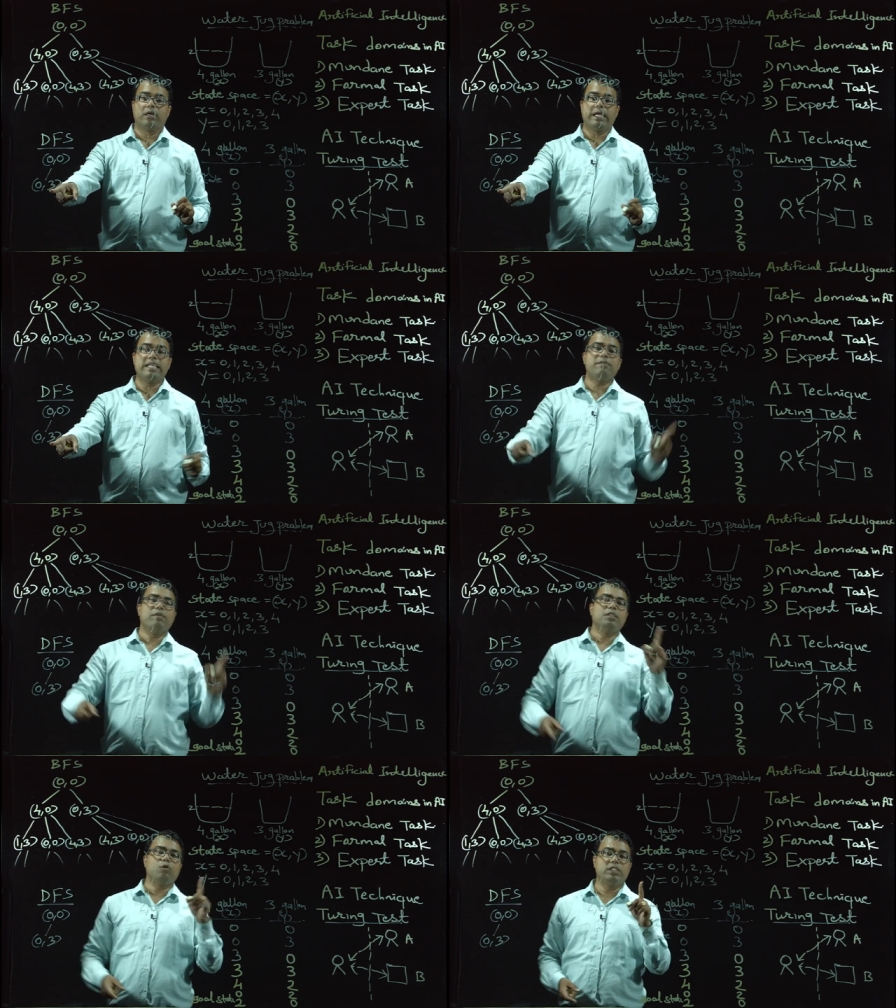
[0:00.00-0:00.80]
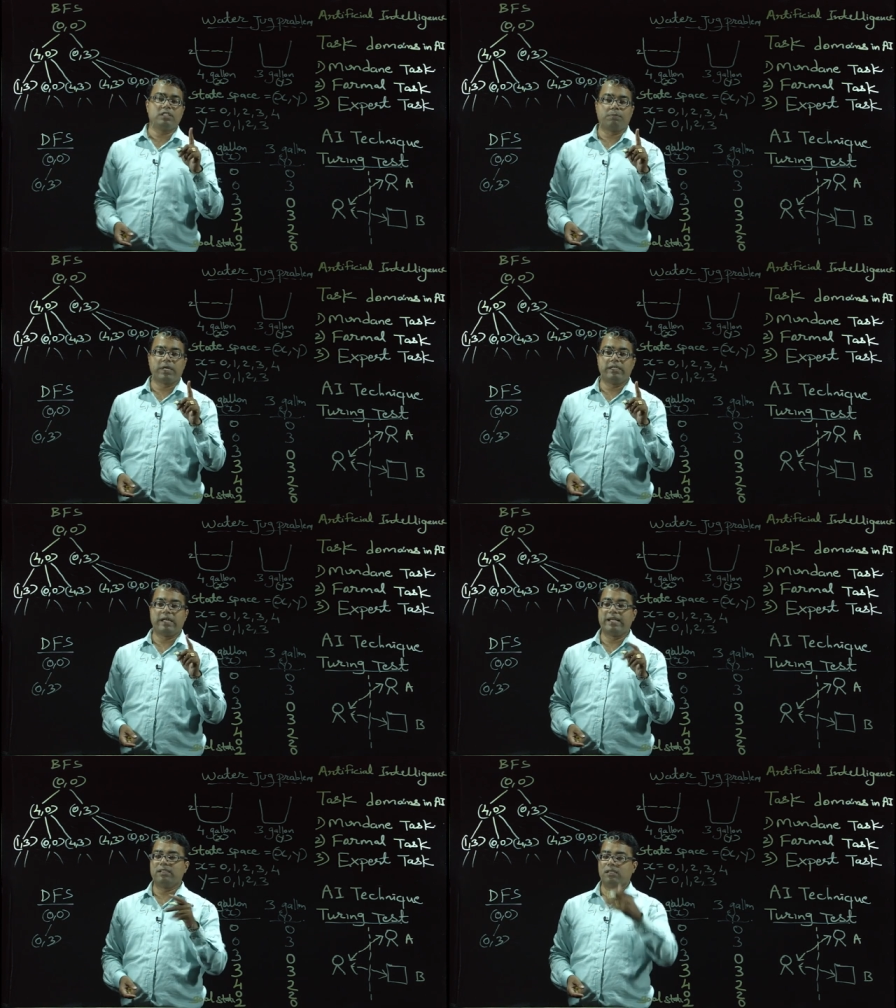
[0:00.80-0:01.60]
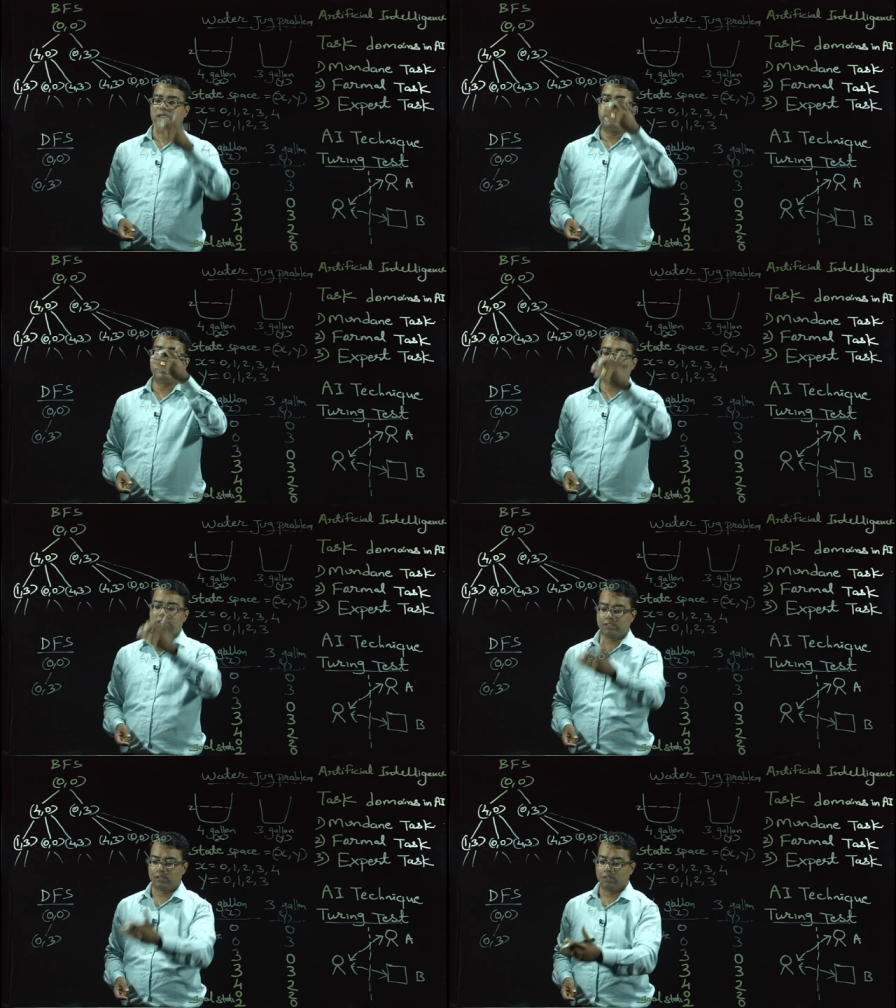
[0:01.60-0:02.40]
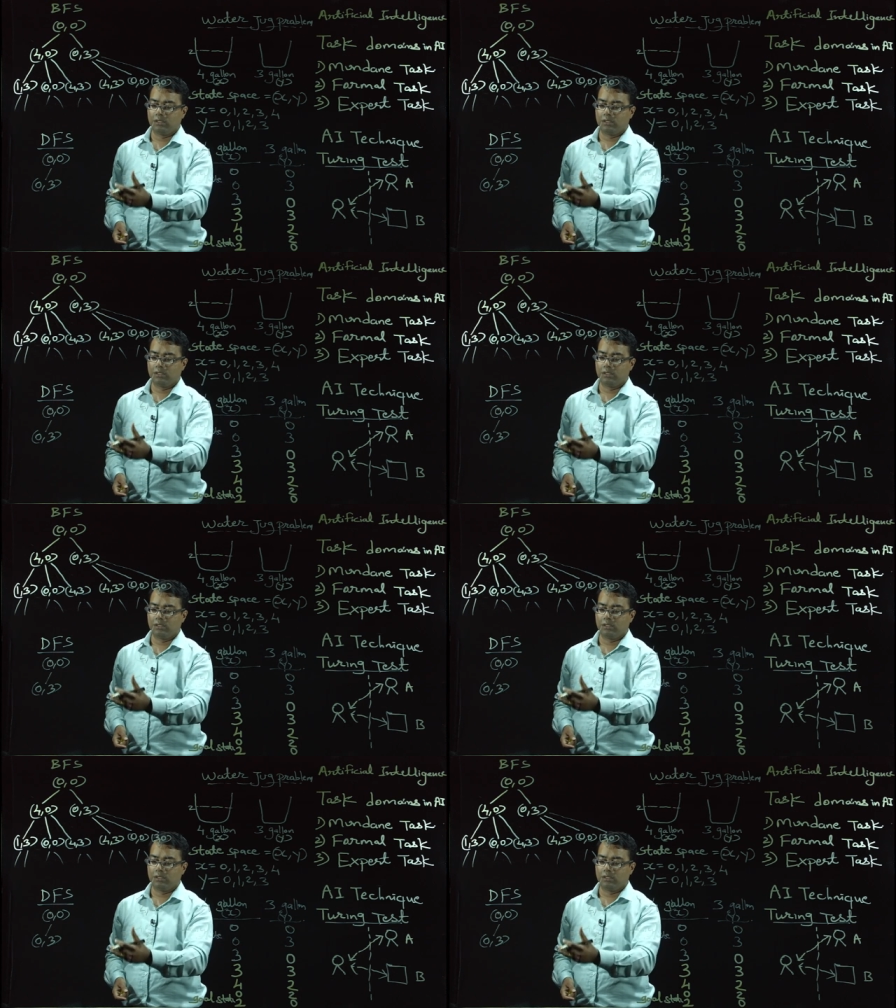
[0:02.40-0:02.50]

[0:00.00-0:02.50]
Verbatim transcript: any one rule is applied and it is